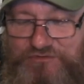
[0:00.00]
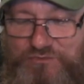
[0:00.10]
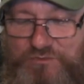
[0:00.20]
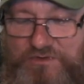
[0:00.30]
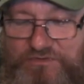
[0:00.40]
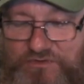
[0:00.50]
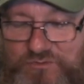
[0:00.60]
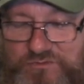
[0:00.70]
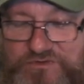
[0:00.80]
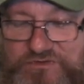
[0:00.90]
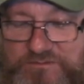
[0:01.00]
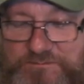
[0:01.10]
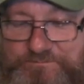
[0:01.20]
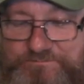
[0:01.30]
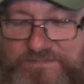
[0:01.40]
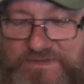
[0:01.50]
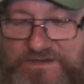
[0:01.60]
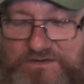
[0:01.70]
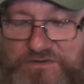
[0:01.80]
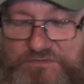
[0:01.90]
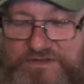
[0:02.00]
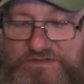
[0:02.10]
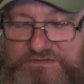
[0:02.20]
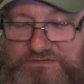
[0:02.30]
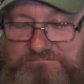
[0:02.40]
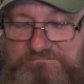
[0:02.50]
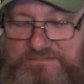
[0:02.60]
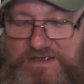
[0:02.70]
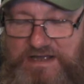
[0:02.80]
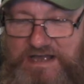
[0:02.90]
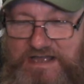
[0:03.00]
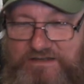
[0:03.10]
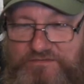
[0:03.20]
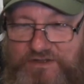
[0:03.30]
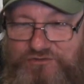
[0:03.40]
initial thoughts on this have